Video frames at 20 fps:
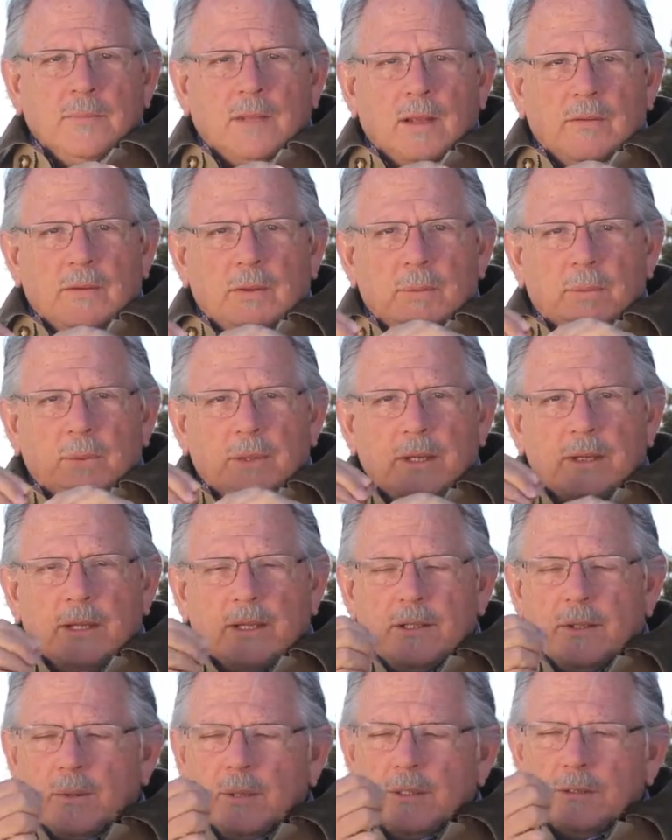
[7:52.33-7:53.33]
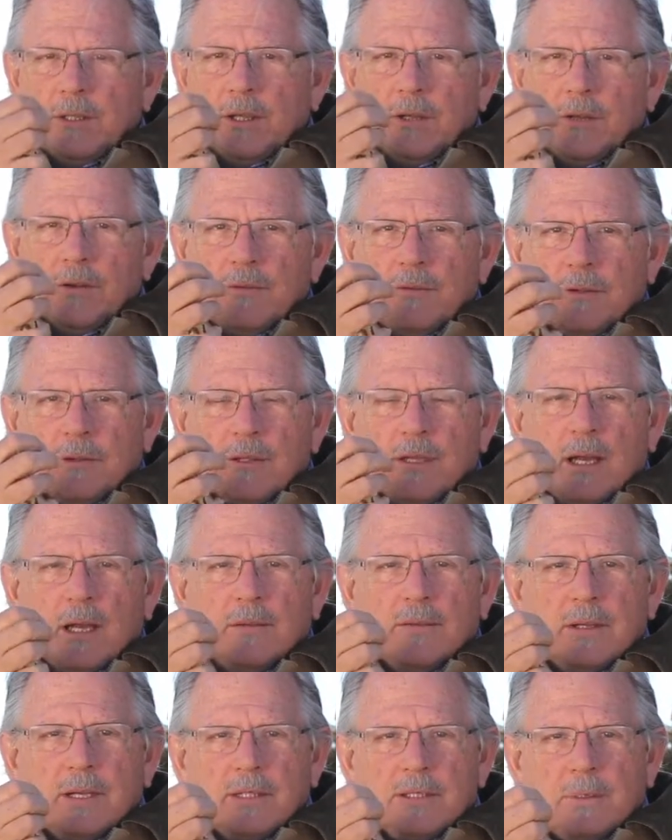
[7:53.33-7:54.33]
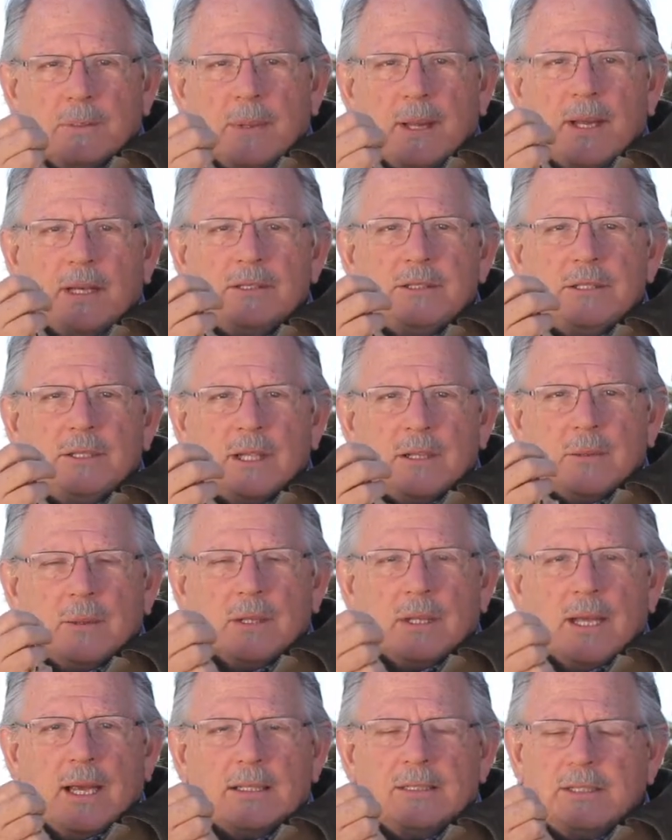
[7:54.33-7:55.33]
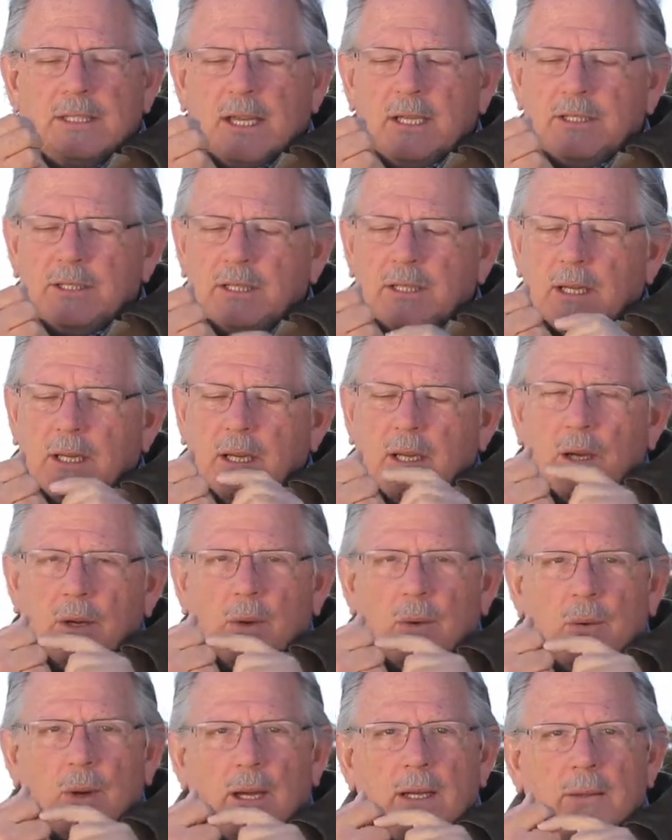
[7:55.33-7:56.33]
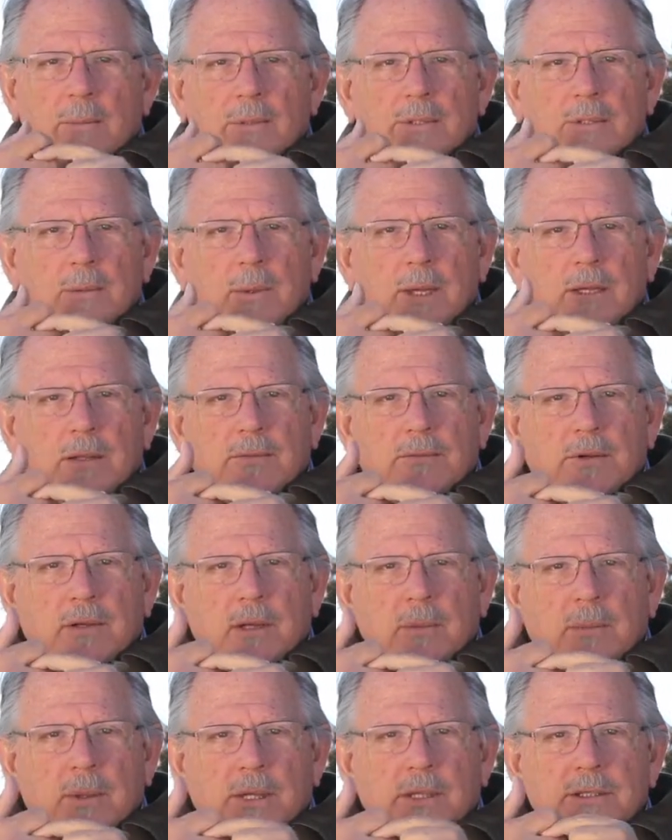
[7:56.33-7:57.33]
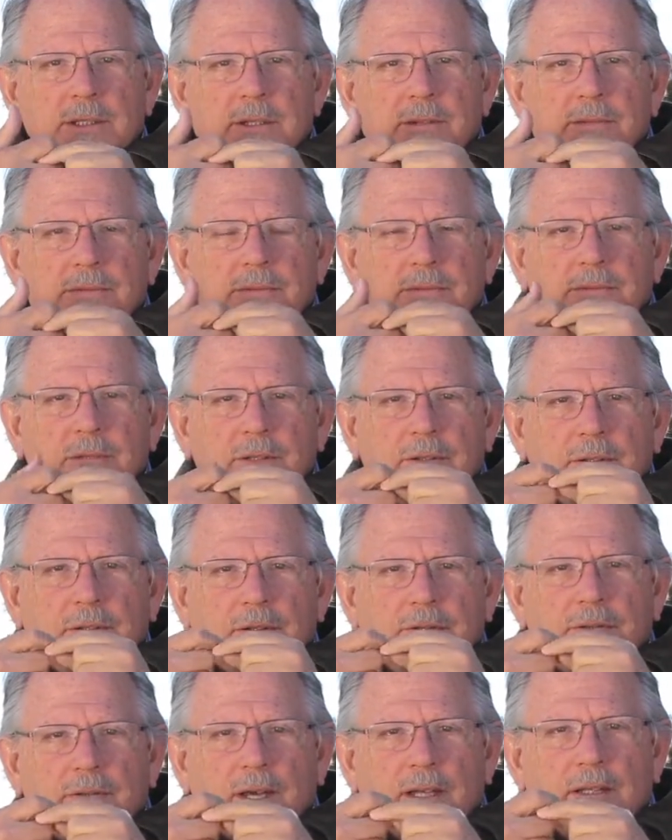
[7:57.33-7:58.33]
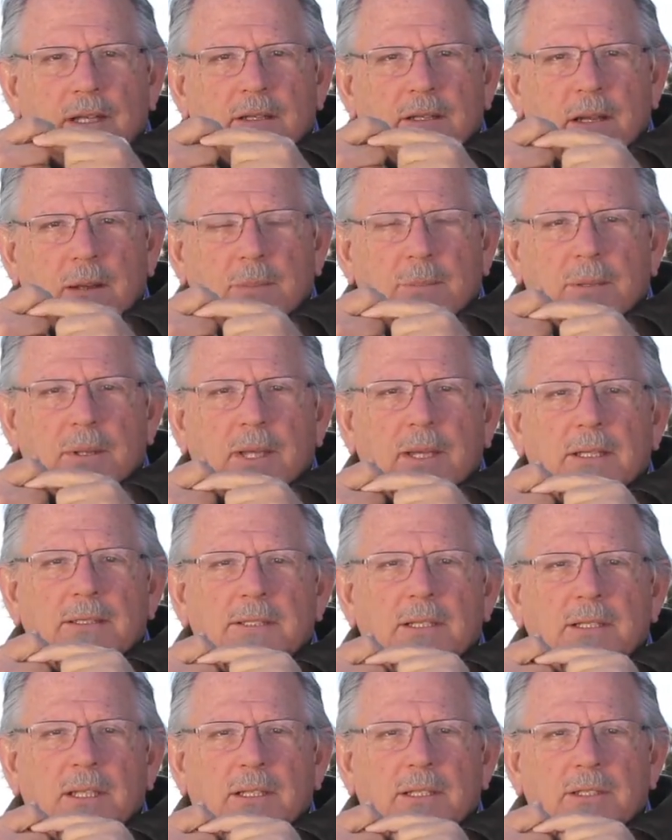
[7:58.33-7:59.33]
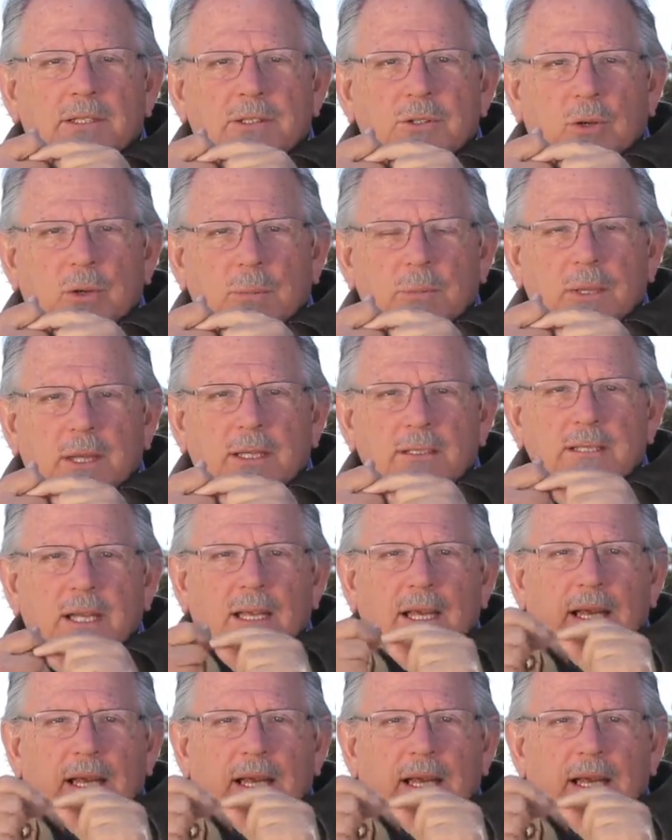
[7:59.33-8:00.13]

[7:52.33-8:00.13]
if you breathe into it until you feel kind of an expansion and a relaxation, right in between the vertebrae, you'll find a numb place and then a sore place.